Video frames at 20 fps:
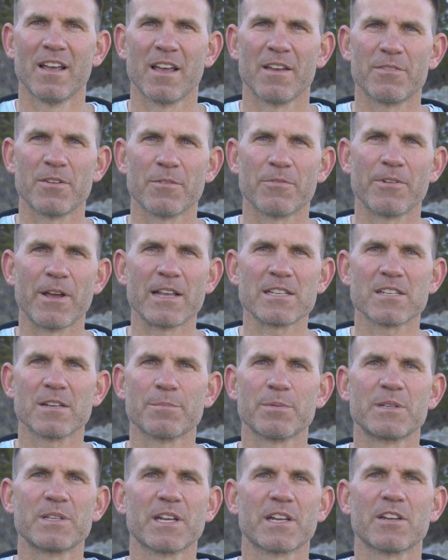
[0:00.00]
If you're facing
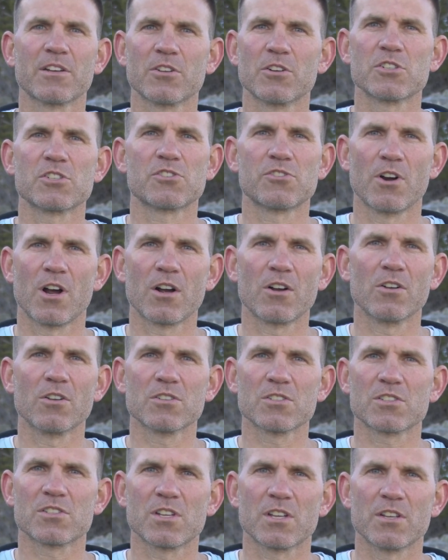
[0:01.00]
particular
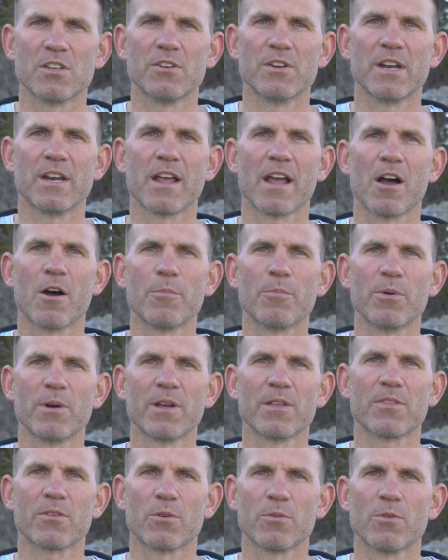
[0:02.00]
struggles that you need help
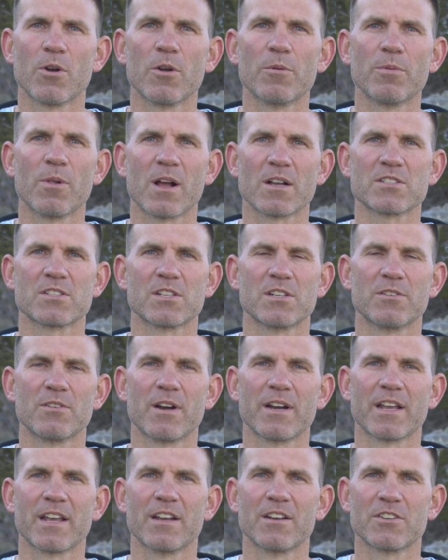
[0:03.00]
with or roadblocks that you're
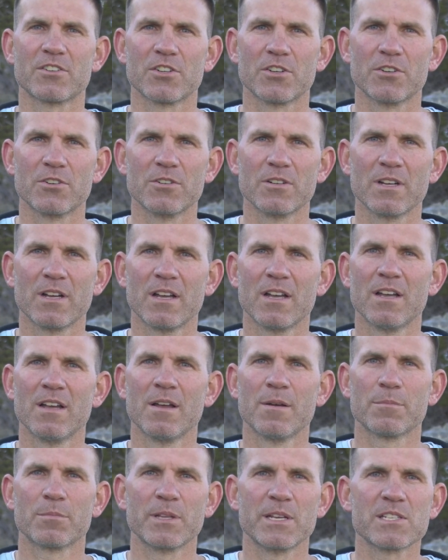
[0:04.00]
running into,
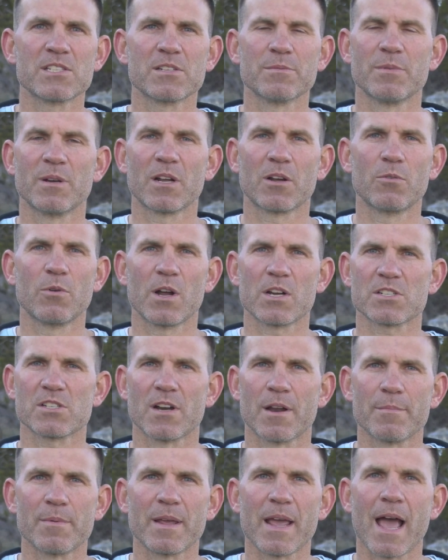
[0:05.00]
please submit a
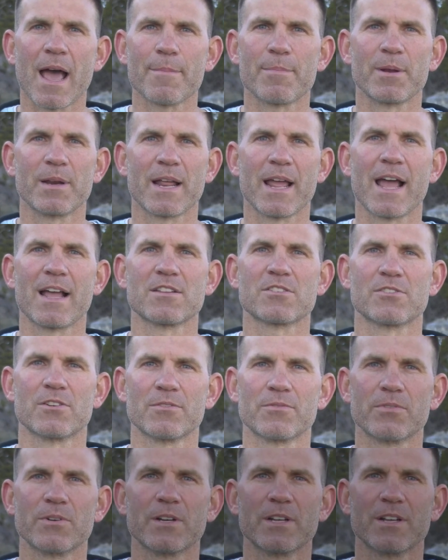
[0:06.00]
question. I'd be happy to answer it for